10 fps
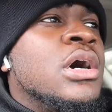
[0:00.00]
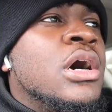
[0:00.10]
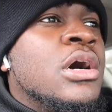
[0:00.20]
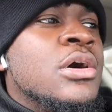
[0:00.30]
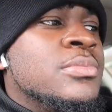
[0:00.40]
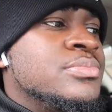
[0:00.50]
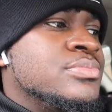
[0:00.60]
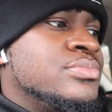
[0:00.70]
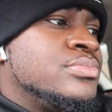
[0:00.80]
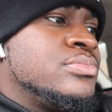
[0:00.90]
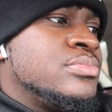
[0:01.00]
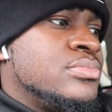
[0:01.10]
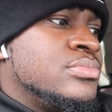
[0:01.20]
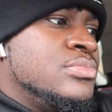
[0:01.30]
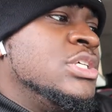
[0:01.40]
Um,
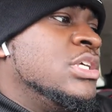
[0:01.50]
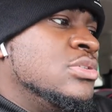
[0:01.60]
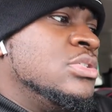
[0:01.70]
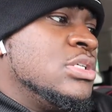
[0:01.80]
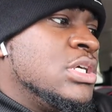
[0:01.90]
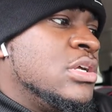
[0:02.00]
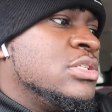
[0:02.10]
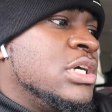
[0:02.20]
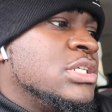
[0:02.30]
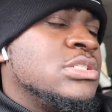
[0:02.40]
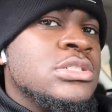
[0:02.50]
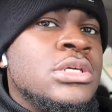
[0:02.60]
yeah, you need to get on the action.